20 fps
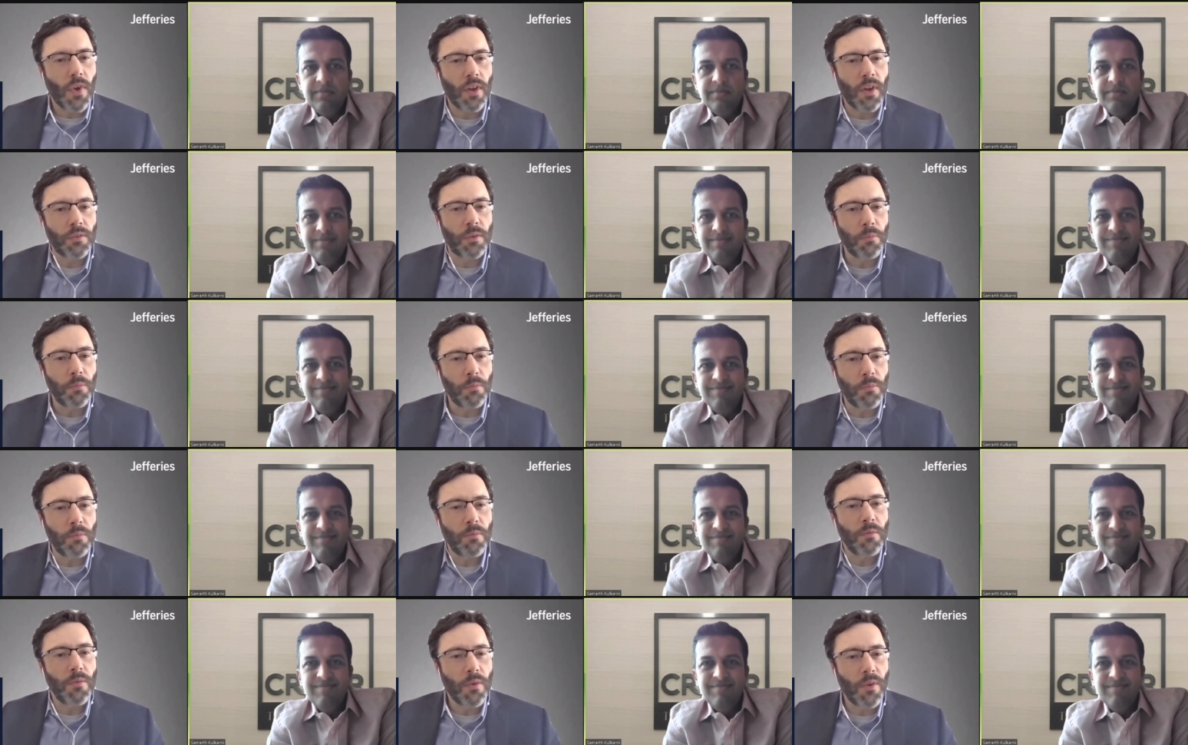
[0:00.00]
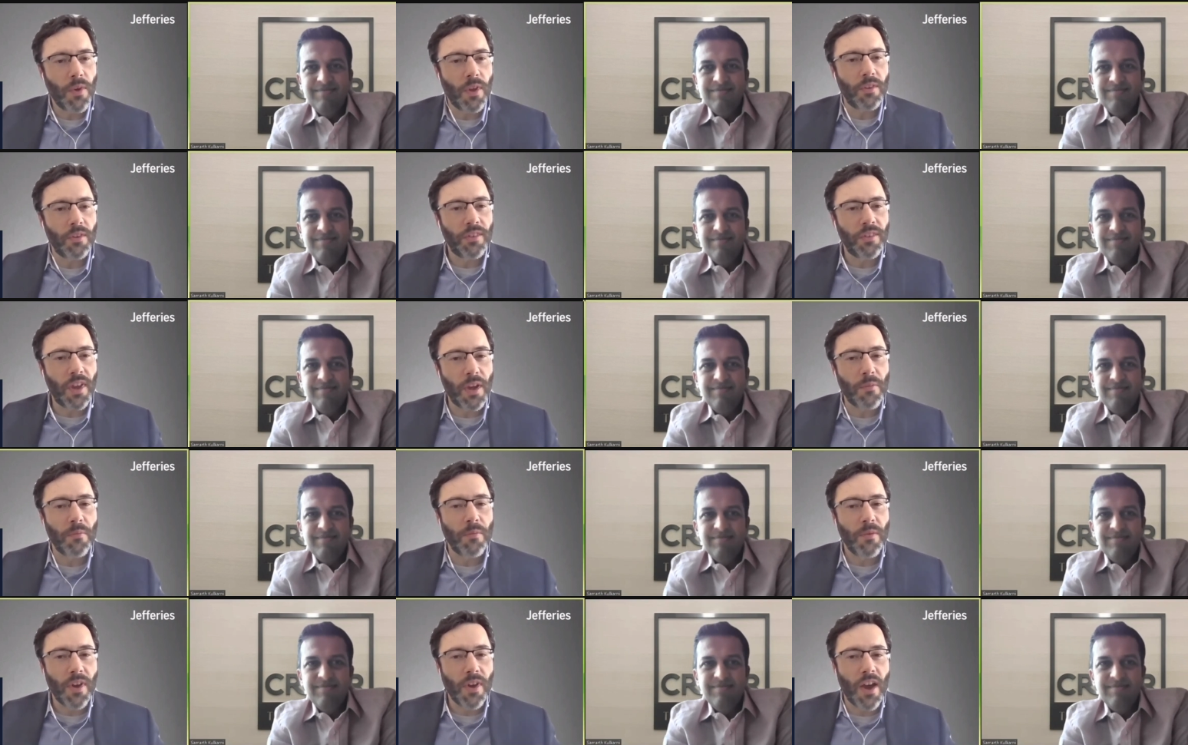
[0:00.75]
Speaker 1: Awesome. Well,
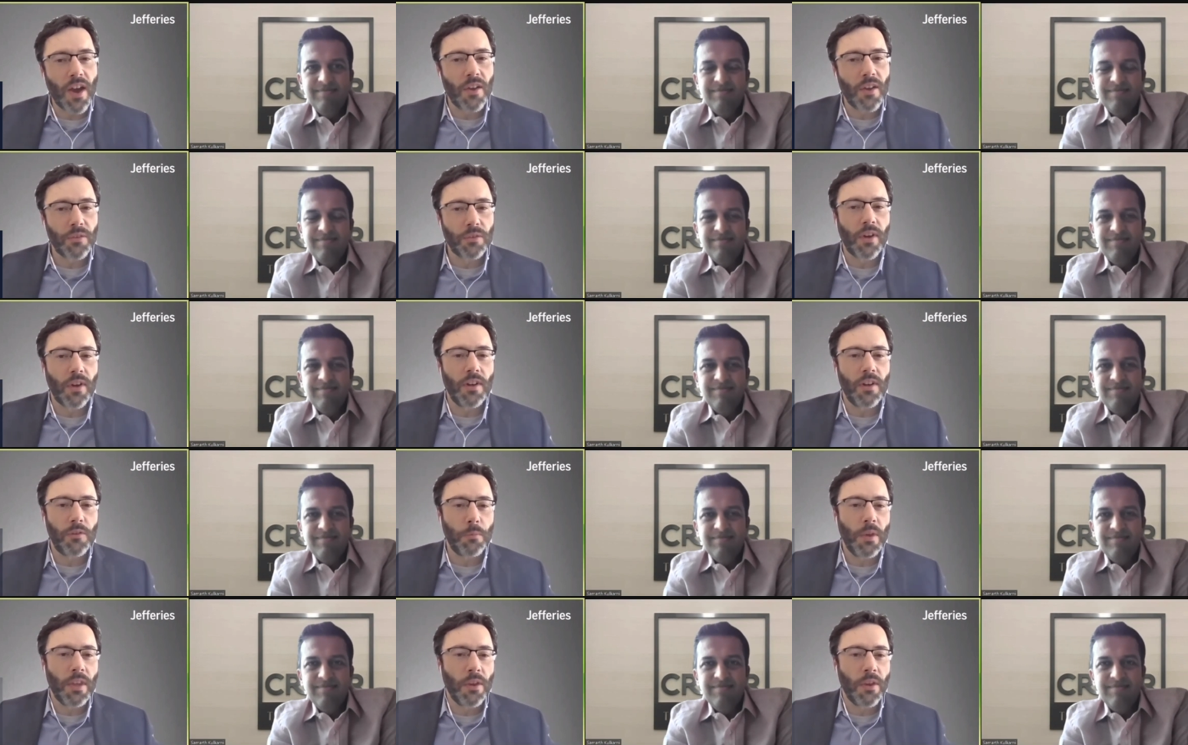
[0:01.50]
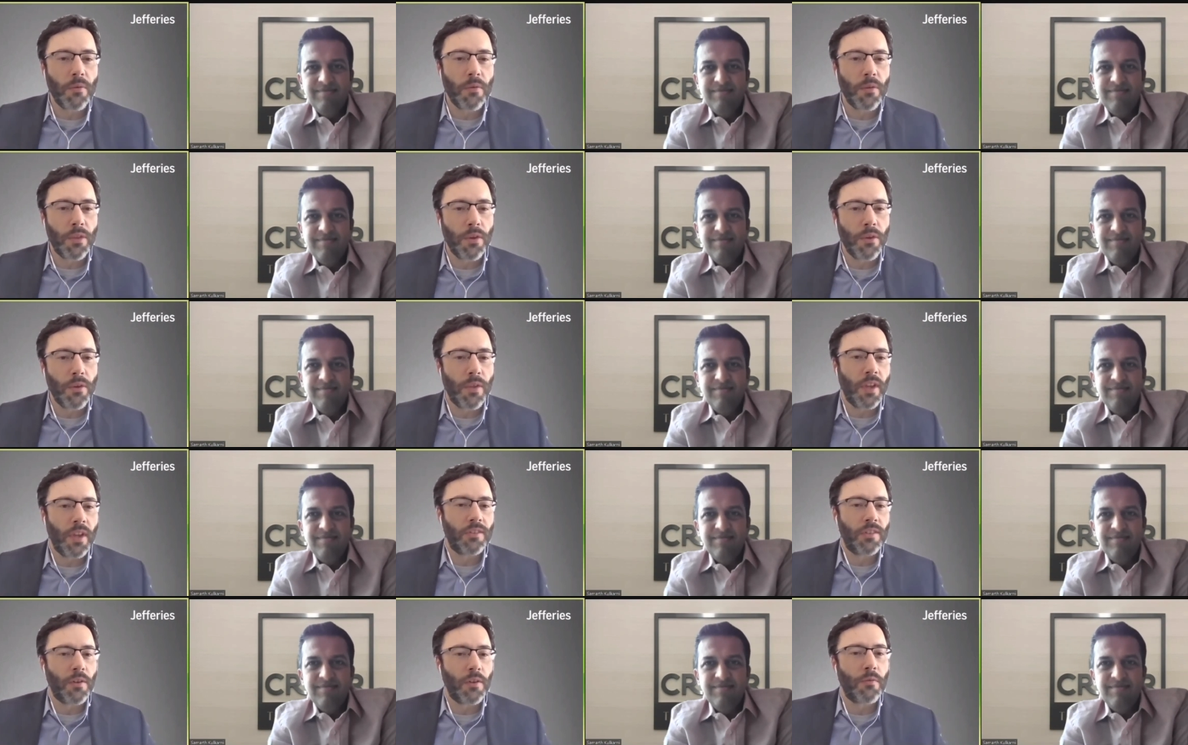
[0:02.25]
Sam, uh, it's great speaking with you.
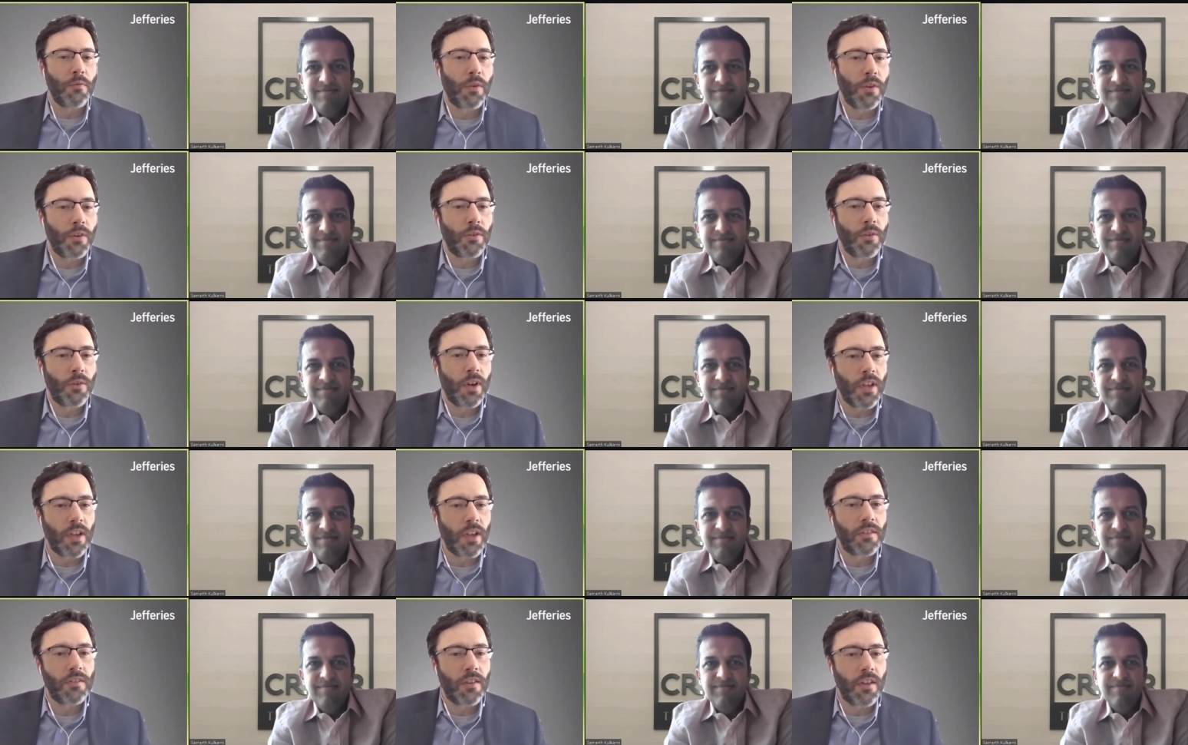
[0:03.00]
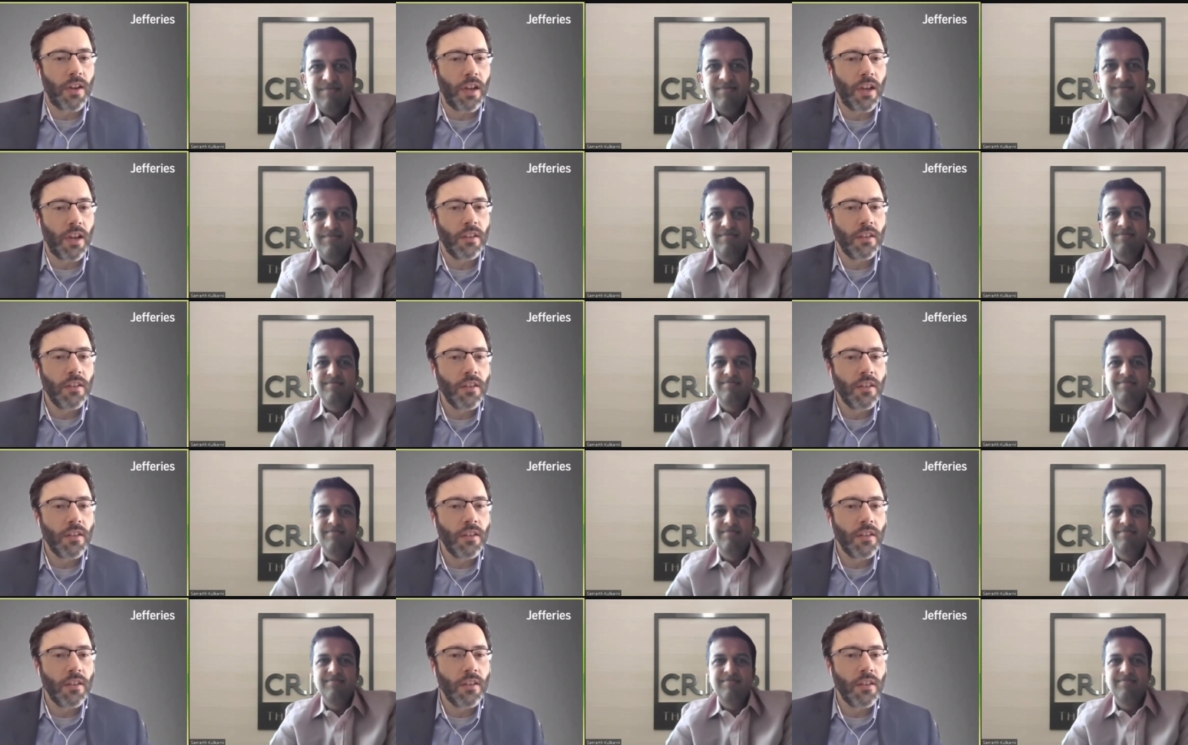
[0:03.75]
Thanks again for joining us today.